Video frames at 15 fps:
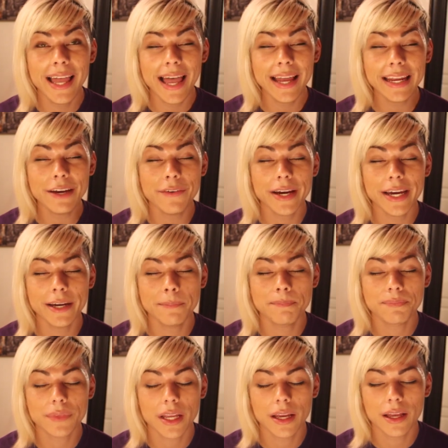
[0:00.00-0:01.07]
Anyway,
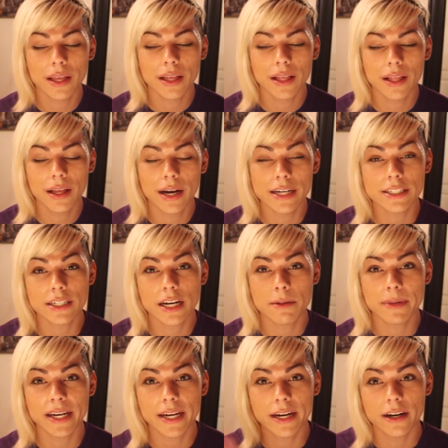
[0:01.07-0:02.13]
I took out
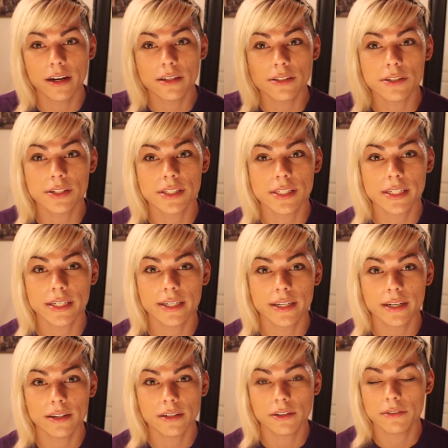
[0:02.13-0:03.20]
my hair, as you can see.
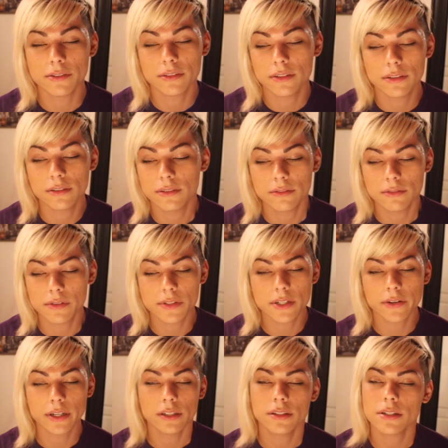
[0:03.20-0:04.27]
I don't know what was
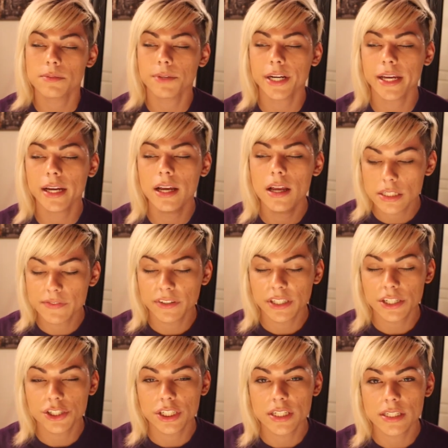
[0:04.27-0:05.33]
going on this morning. This
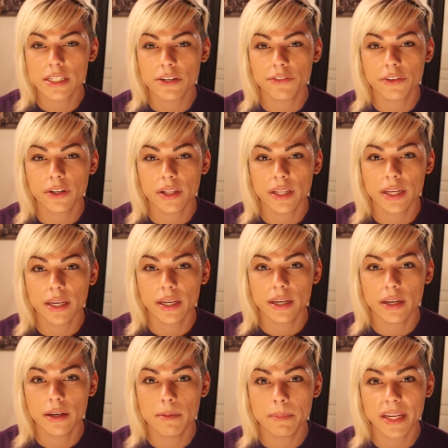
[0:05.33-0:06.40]
foundation is
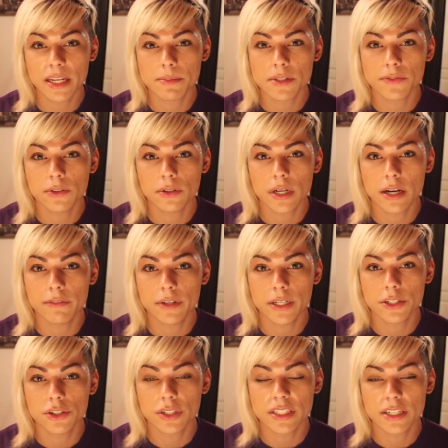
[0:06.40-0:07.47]
definitely medium to full
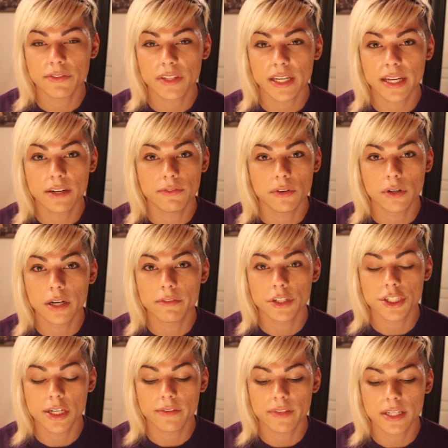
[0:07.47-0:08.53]
coverage. You can definitely get a full
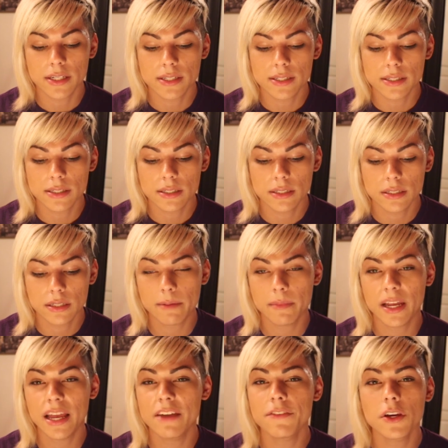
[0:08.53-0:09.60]
coverage out of this.
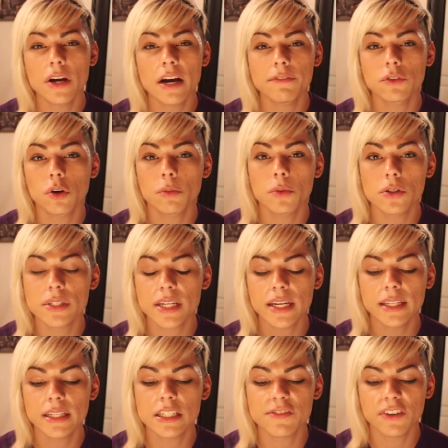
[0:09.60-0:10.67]
If you have normal
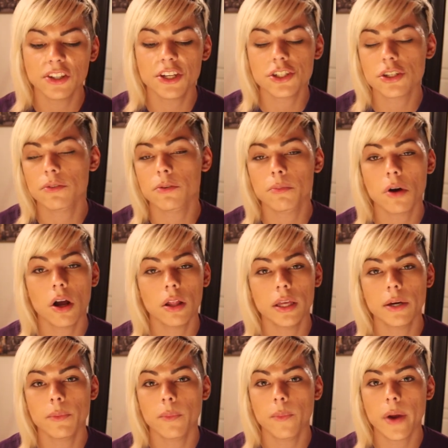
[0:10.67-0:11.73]
skin, this foundation will
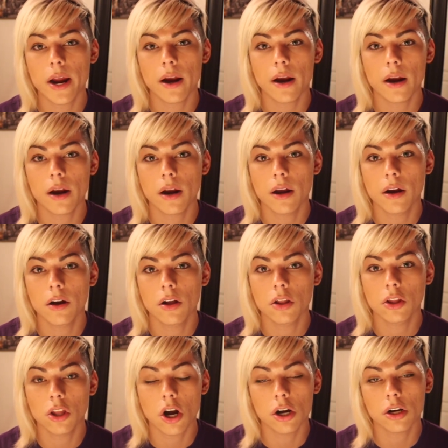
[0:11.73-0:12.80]
probably wear
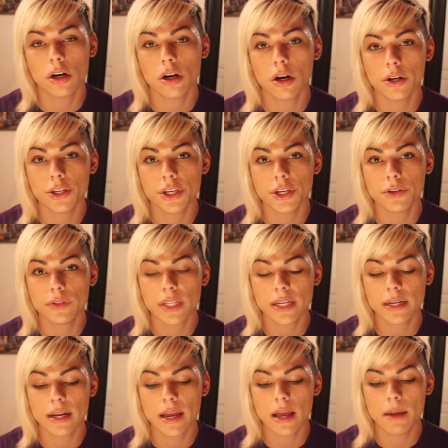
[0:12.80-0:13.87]
longer on you
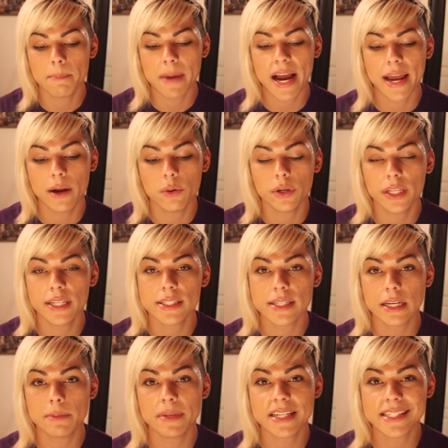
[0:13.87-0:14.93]
than my oily
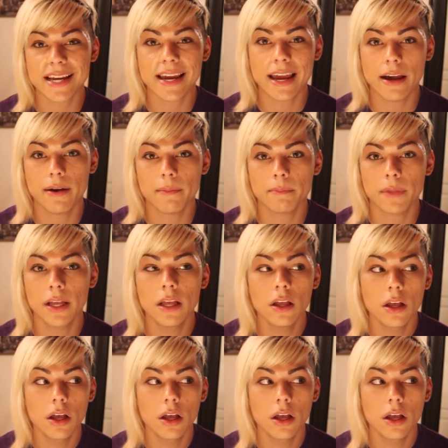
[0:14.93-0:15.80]
skin because I am